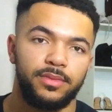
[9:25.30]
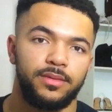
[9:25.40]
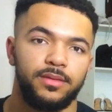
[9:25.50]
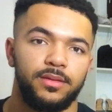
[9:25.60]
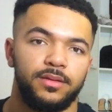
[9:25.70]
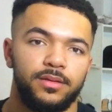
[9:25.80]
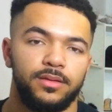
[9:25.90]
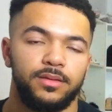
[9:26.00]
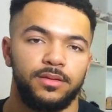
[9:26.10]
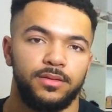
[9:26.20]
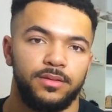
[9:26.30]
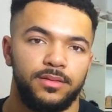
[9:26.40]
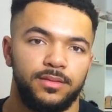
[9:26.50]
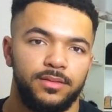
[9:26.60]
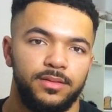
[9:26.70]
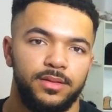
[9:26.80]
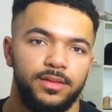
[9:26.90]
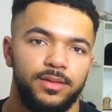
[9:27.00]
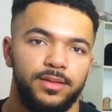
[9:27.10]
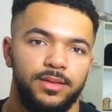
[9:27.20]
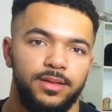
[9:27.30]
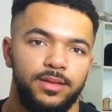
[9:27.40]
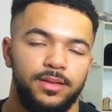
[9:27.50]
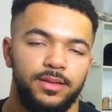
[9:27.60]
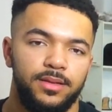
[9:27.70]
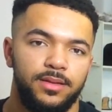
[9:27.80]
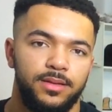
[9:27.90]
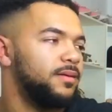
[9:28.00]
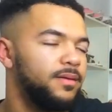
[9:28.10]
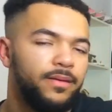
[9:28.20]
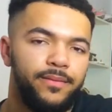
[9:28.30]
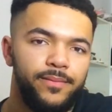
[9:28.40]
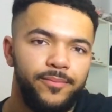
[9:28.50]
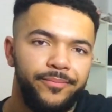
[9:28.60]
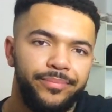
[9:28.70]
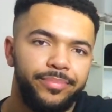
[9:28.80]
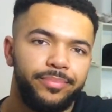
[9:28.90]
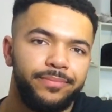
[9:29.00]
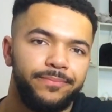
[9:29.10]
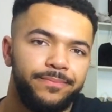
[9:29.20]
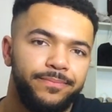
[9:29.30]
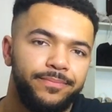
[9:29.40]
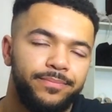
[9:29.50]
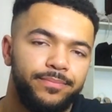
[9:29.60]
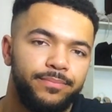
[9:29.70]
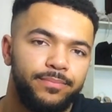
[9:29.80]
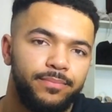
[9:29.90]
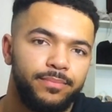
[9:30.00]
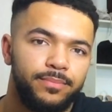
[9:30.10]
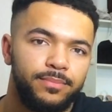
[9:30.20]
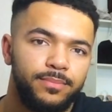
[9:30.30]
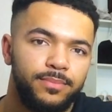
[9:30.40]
No words are spoken by the person on screen.